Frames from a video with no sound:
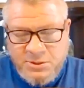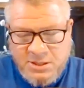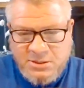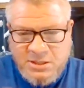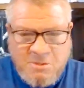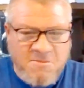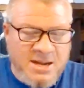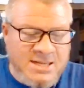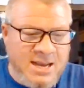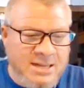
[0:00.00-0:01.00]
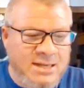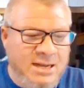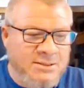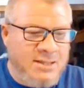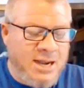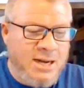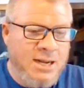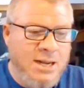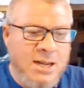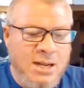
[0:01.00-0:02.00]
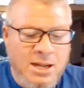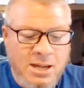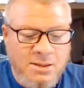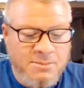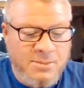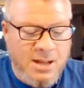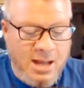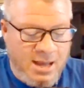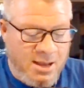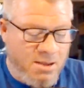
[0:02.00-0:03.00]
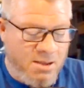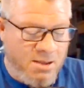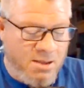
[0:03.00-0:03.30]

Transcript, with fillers: in some of my tanks outside. Um, I am a